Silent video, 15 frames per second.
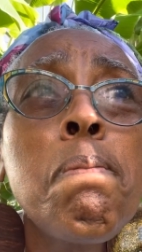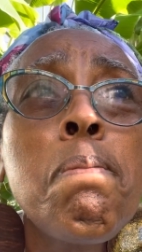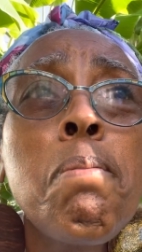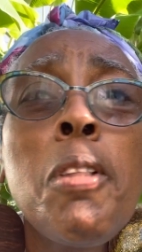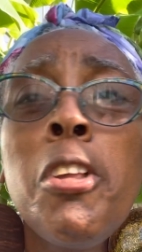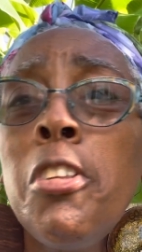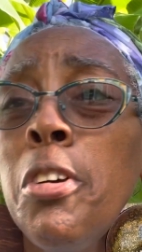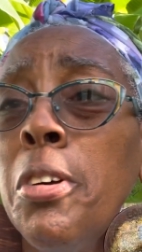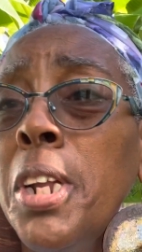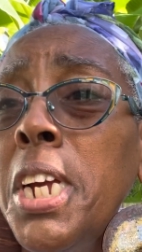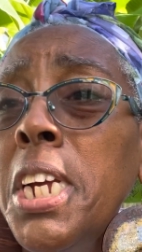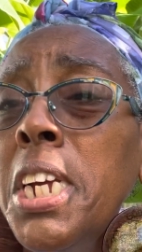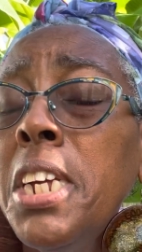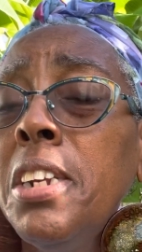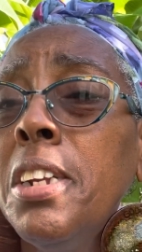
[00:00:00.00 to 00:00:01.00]
So they
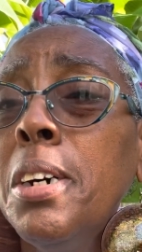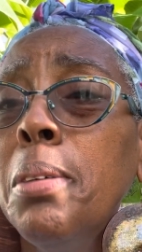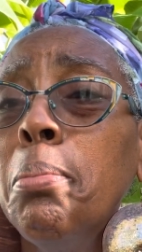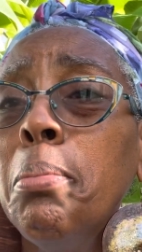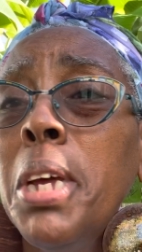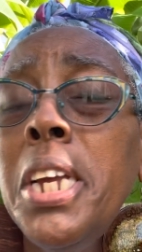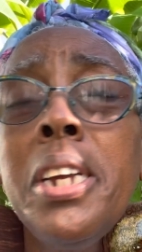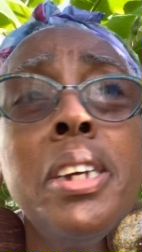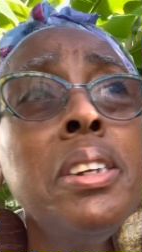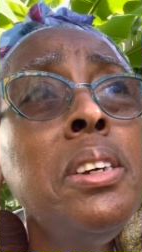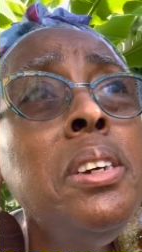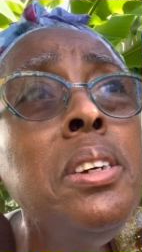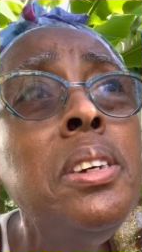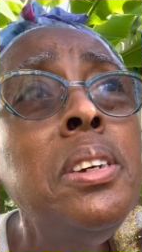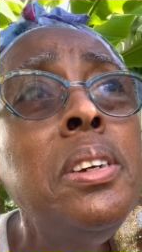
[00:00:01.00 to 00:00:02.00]
end up making
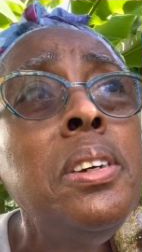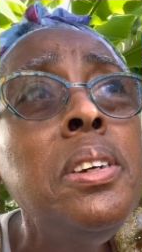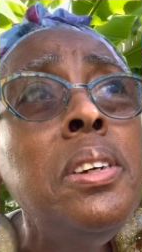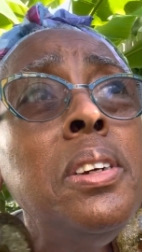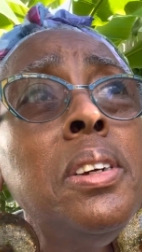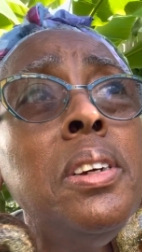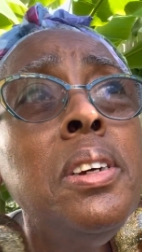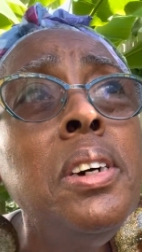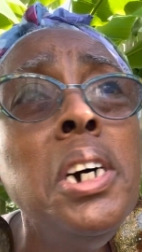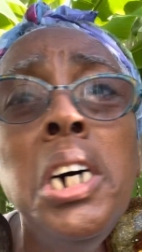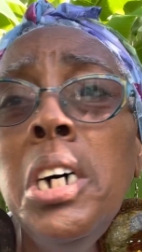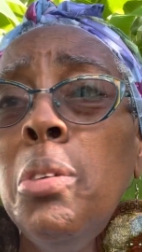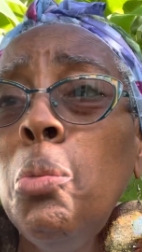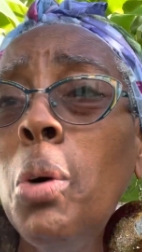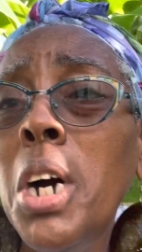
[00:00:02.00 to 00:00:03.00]

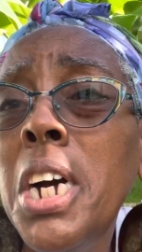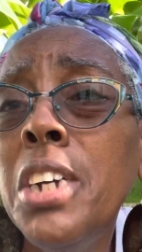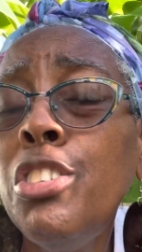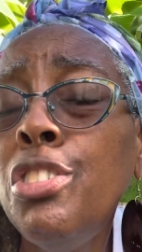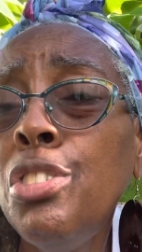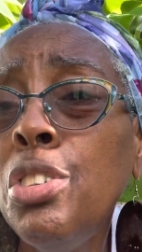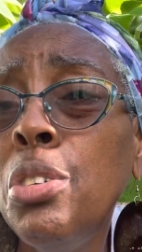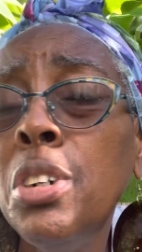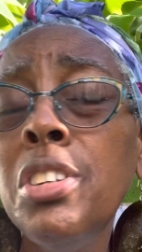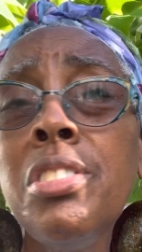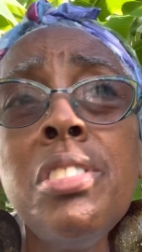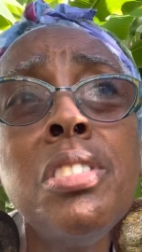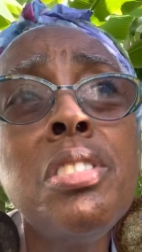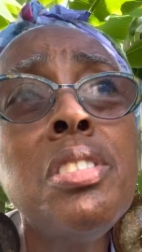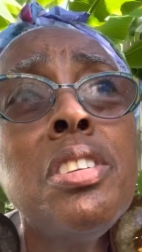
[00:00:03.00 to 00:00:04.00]
unwise
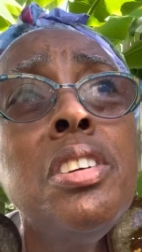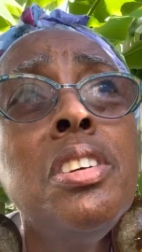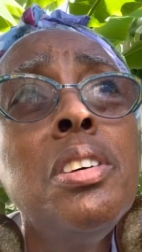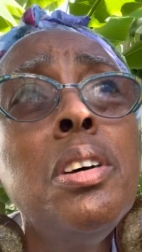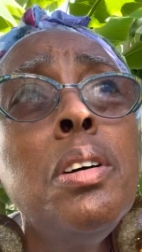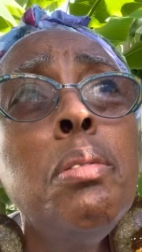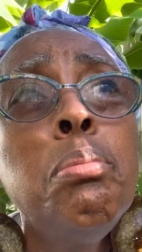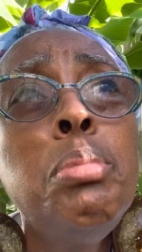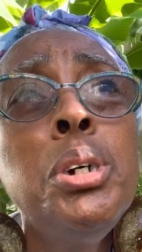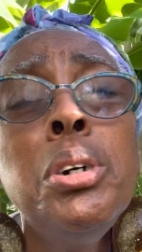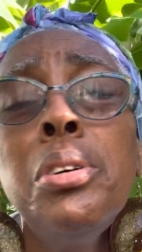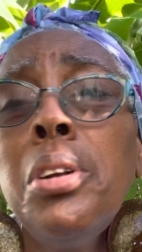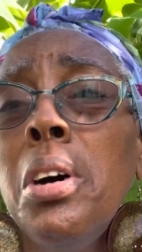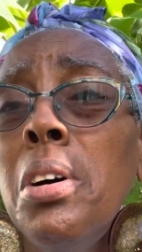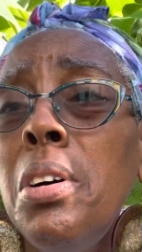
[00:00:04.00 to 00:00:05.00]
choices built
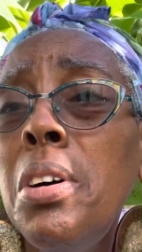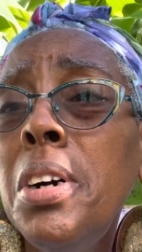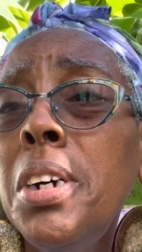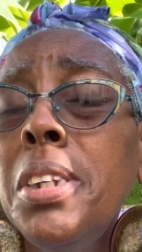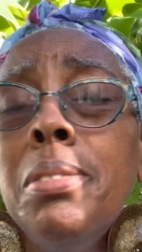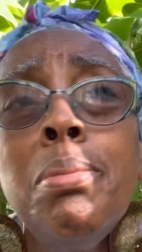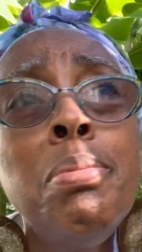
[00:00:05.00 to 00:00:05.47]
on